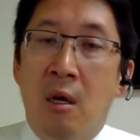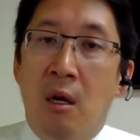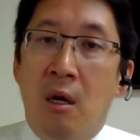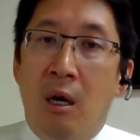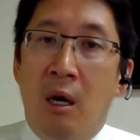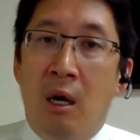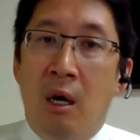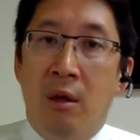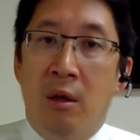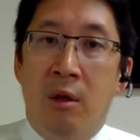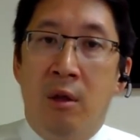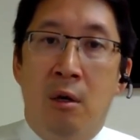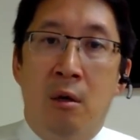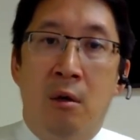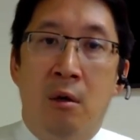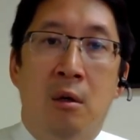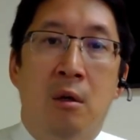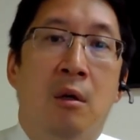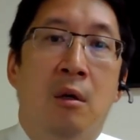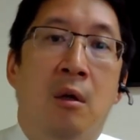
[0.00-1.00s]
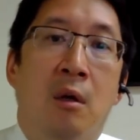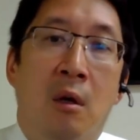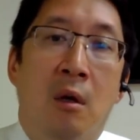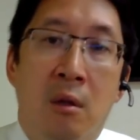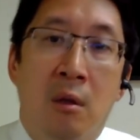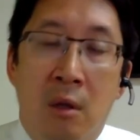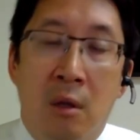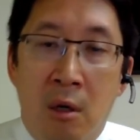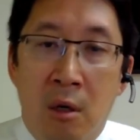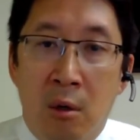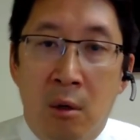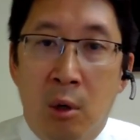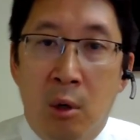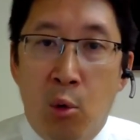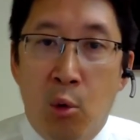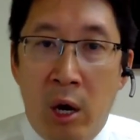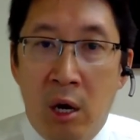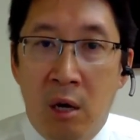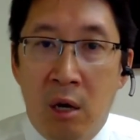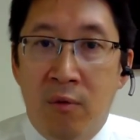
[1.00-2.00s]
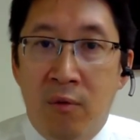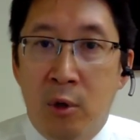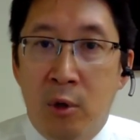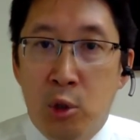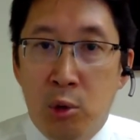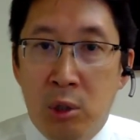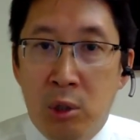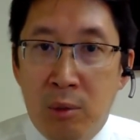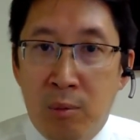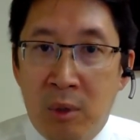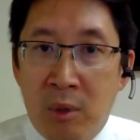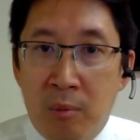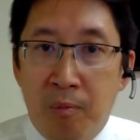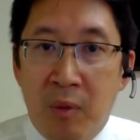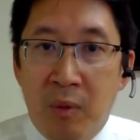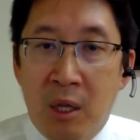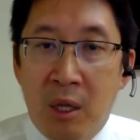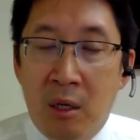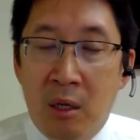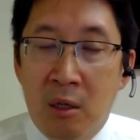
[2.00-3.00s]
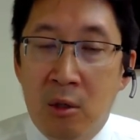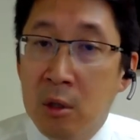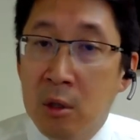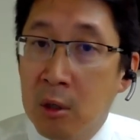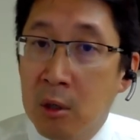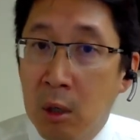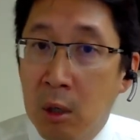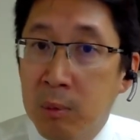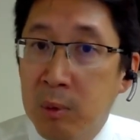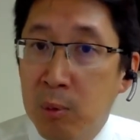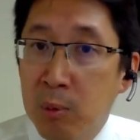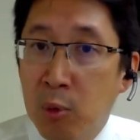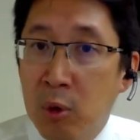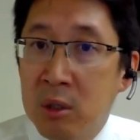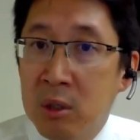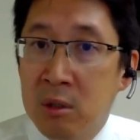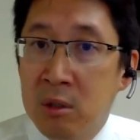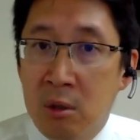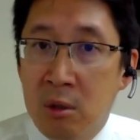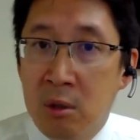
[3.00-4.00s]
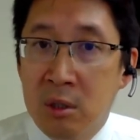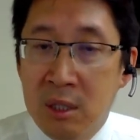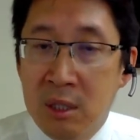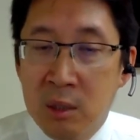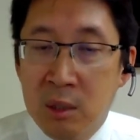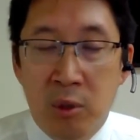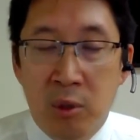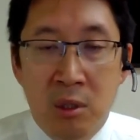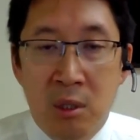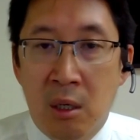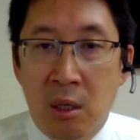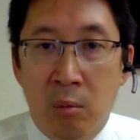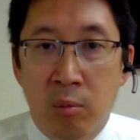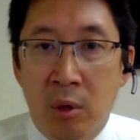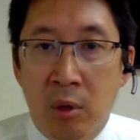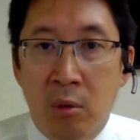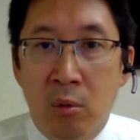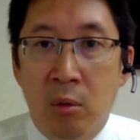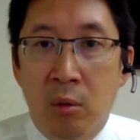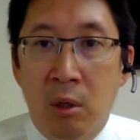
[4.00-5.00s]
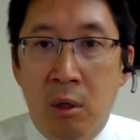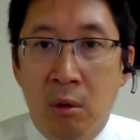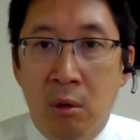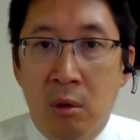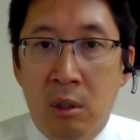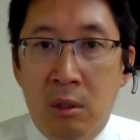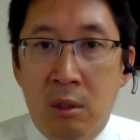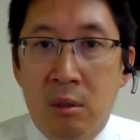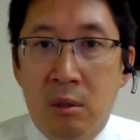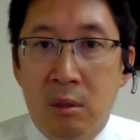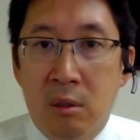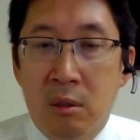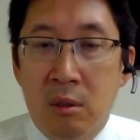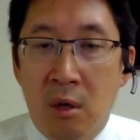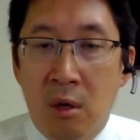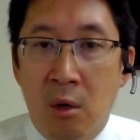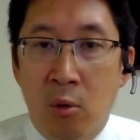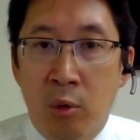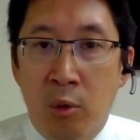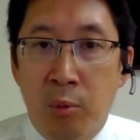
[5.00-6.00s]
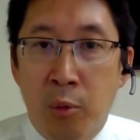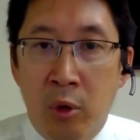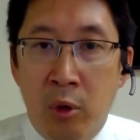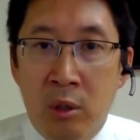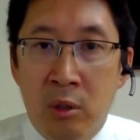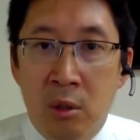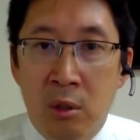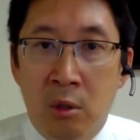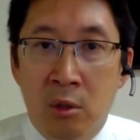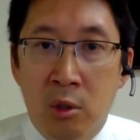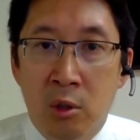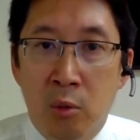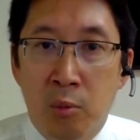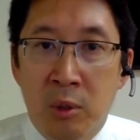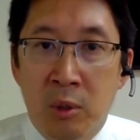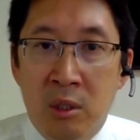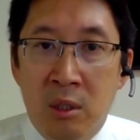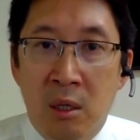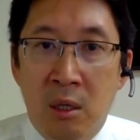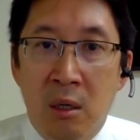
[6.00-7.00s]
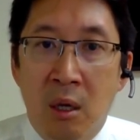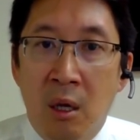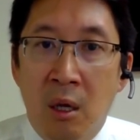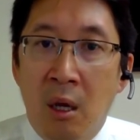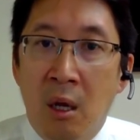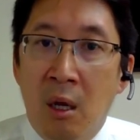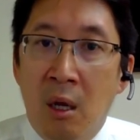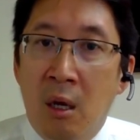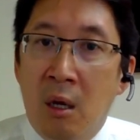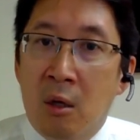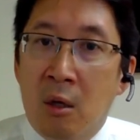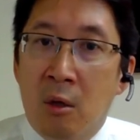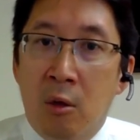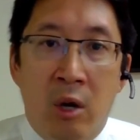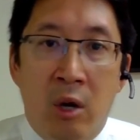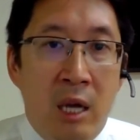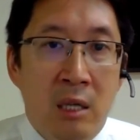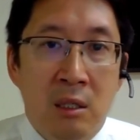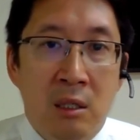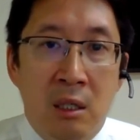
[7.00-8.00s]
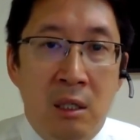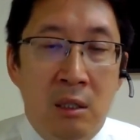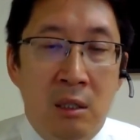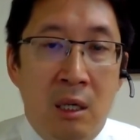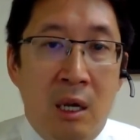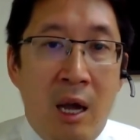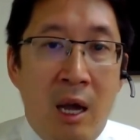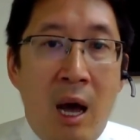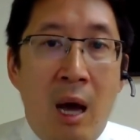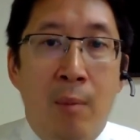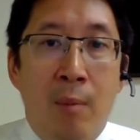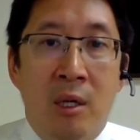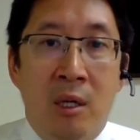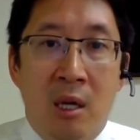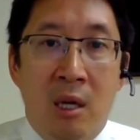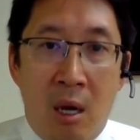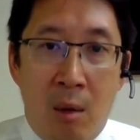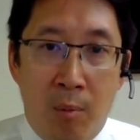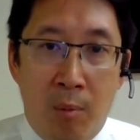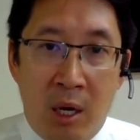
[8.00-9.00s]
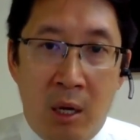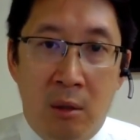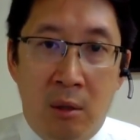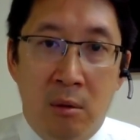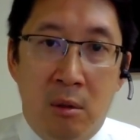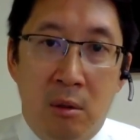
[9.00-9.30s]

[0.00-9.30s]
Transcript: uh, that are uh, that are required for treatment, and you can go up to 0.06 percent, but we always start with 0.02 percent. Chlorhexidine is a common compound,